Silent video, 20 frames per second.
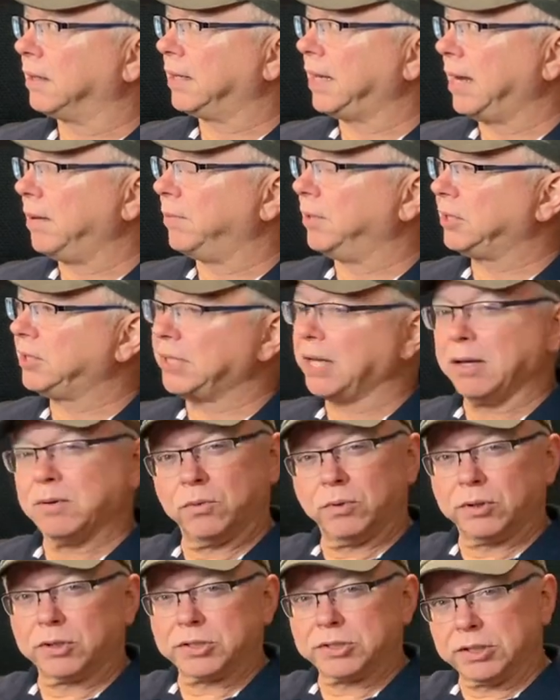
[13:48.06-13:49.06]
Cambridge
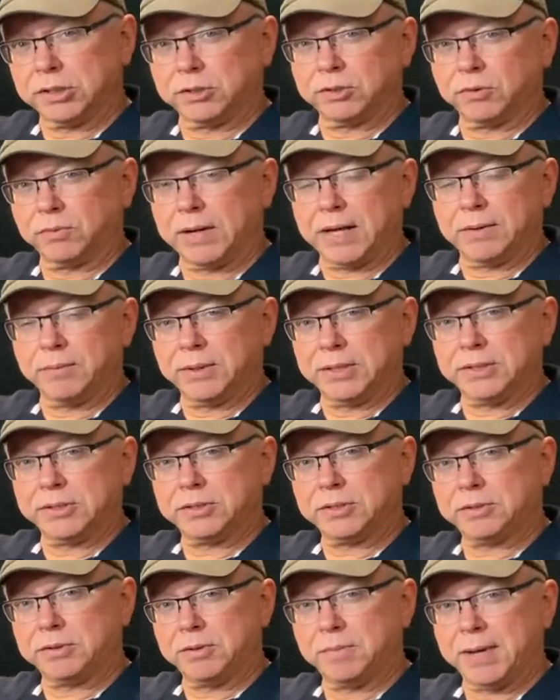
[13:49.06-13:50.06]
Soundworks, the little red
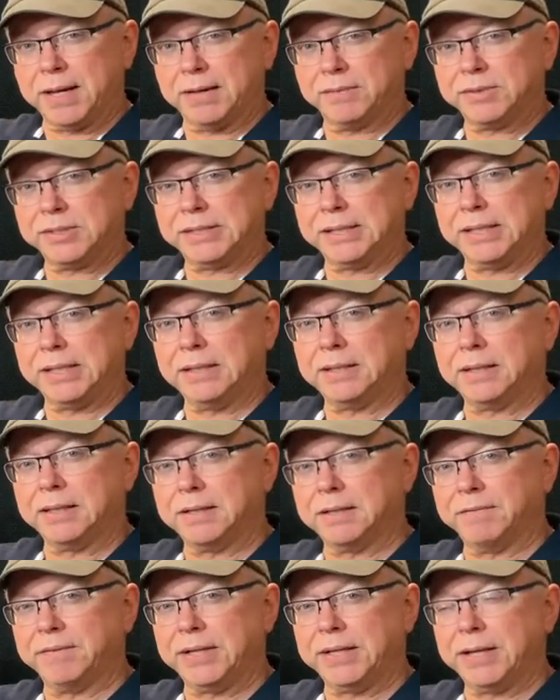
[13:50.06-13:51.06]
ones you may have seen
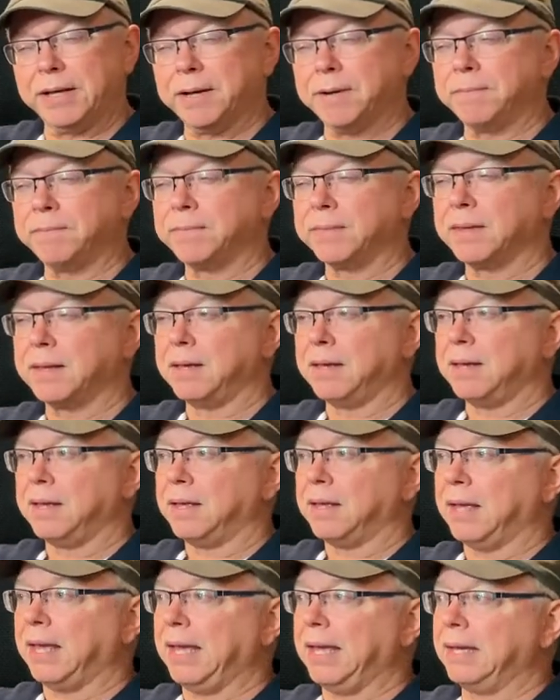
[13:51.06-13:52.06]
in a video.
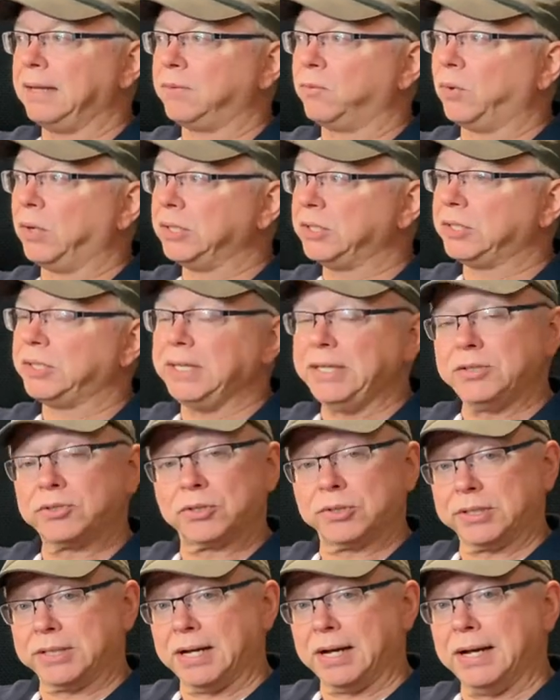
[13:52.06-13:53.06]
And once these
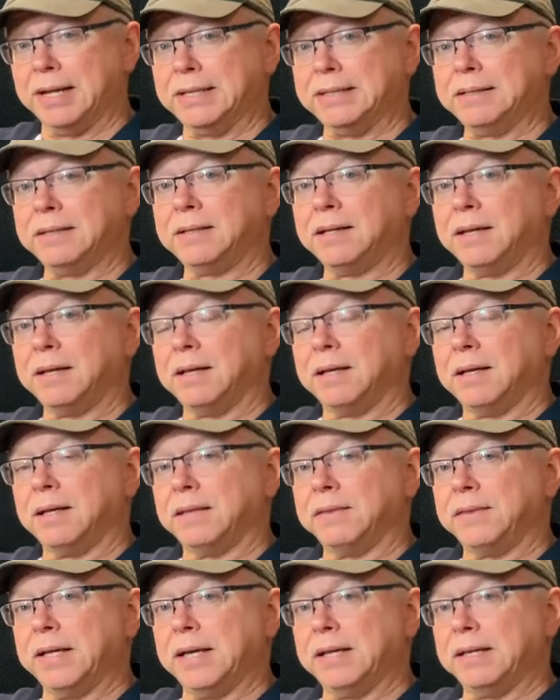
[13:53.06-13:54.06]
are done,
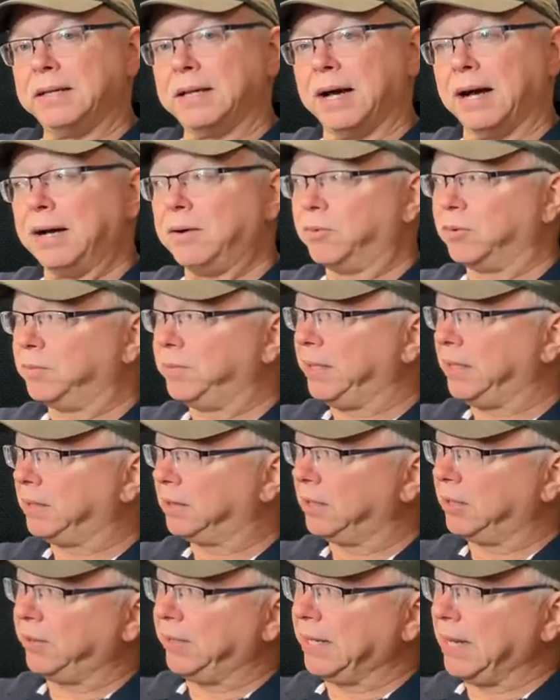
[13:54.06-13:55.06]
then I will be
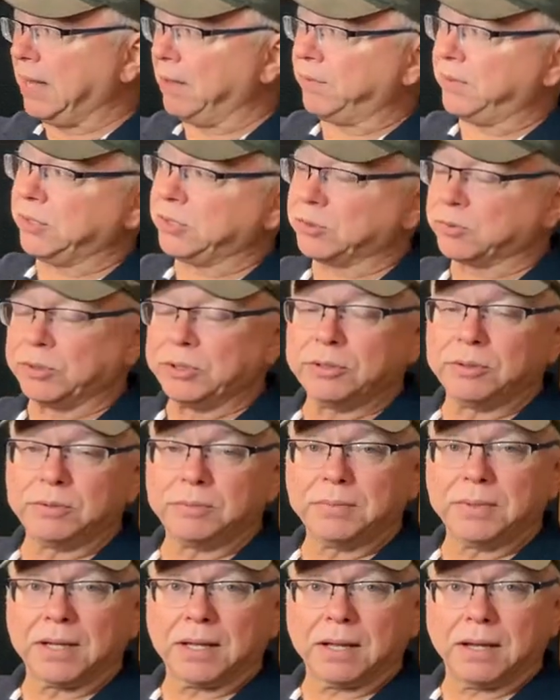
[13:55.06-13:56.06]
clearing out this
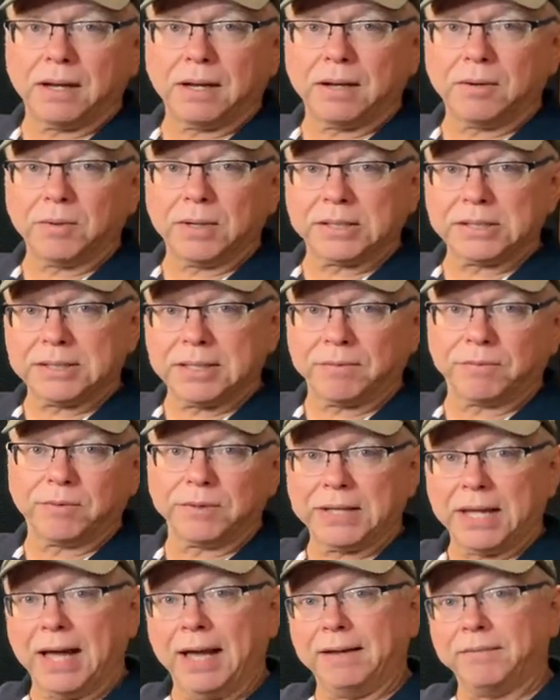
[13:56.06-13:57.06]
room, except for
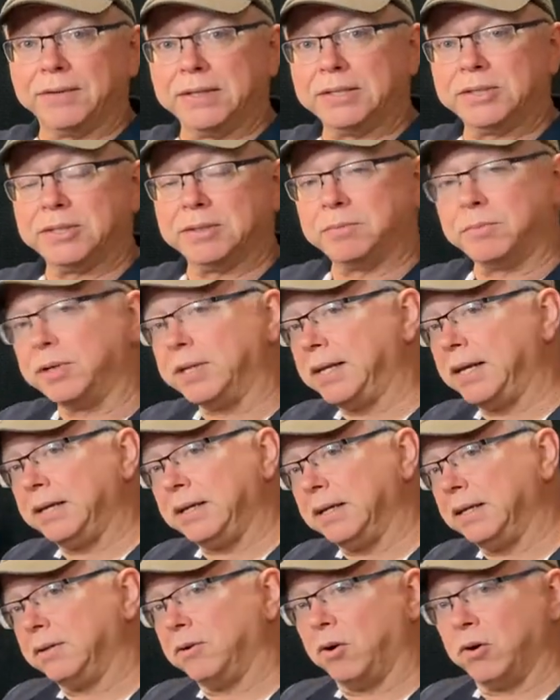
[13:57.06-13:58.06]
the Advents, and bringing
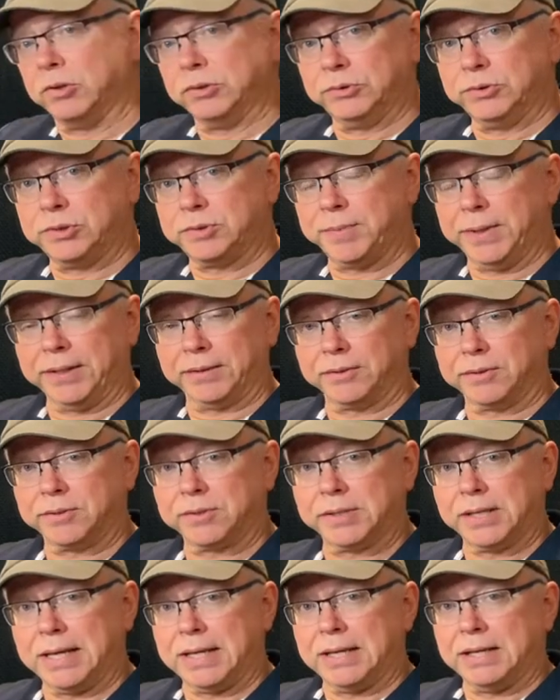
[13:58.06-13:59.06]
in all new speakers.